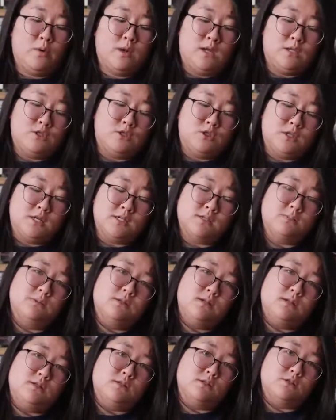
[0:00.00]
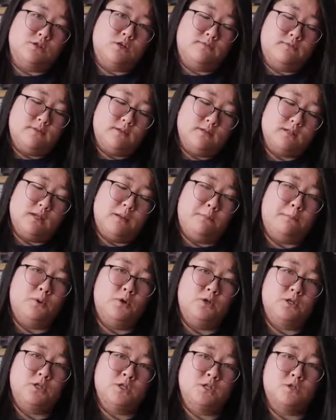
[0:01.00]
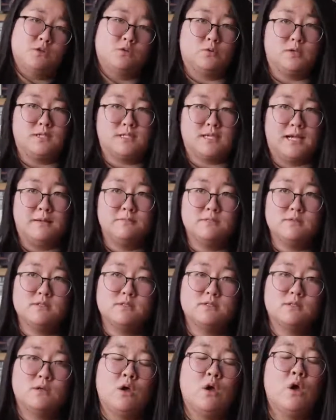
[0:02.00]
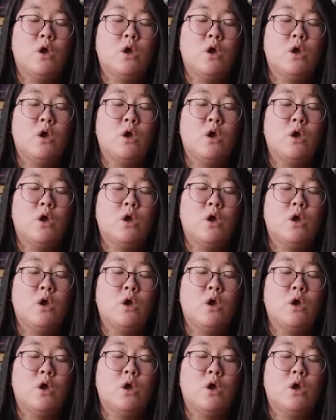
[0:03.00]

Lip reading: in just beneath the surface and push 3 times.